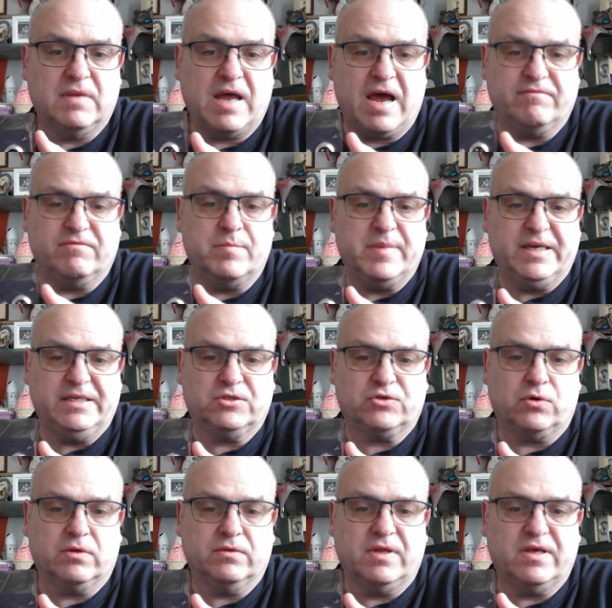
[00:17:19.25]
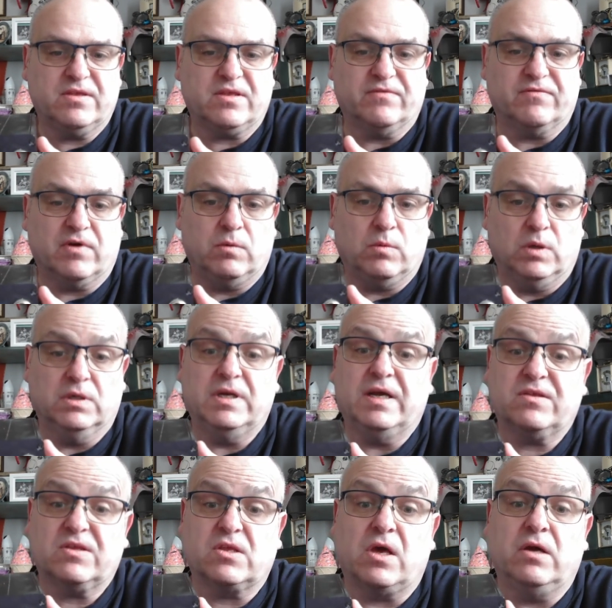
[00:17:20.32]
have a meter on this if I want an
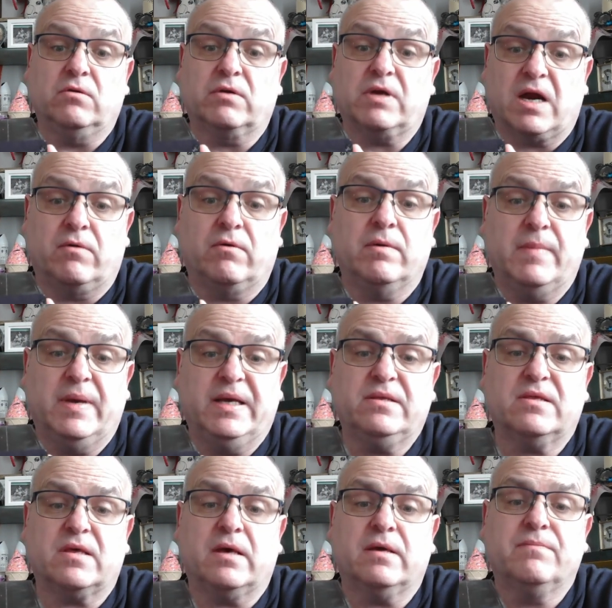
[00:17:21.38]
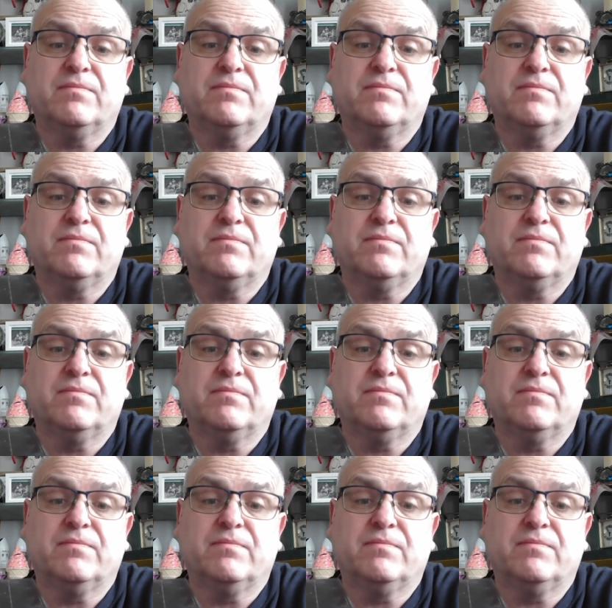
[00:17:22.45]
external current meter.